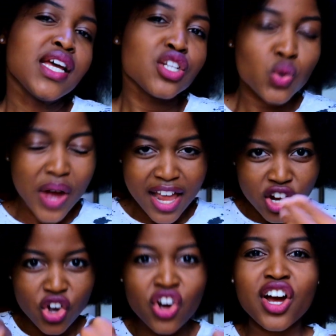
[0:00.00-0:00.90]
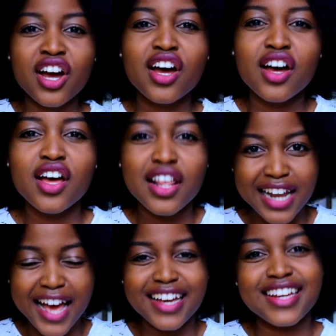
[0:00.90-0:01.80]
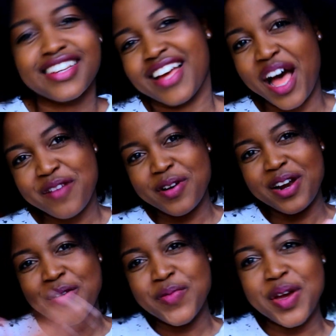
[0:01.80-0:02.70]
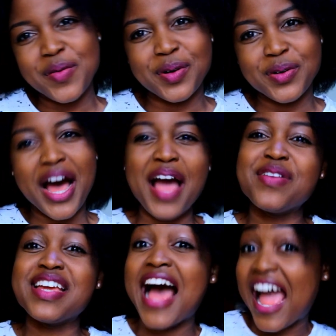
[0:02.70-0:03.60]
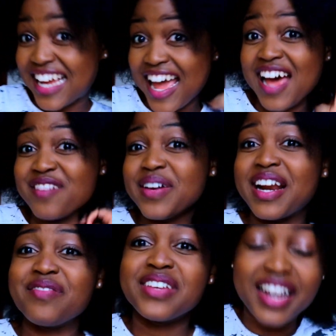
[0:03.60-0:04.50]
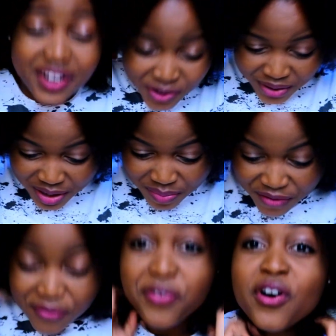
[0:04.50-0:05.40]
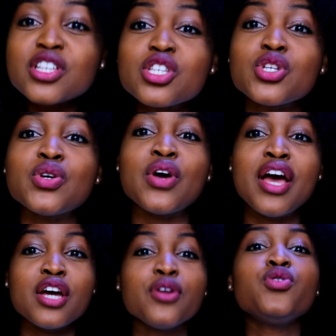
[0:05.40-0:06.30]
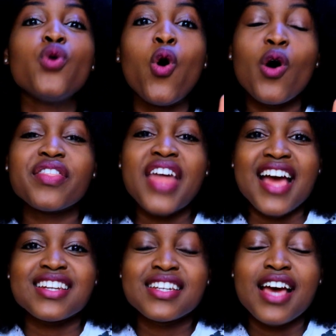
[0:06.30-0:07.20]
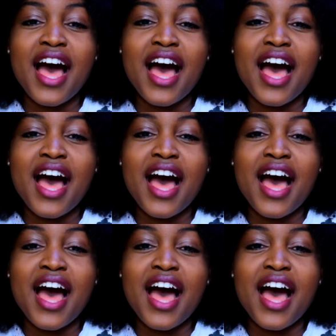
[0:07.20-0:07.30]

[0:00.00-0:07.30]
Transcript: do I look like I'm gonna be able to? I mean, I can, but I mean, I don't want to be forced to do all that.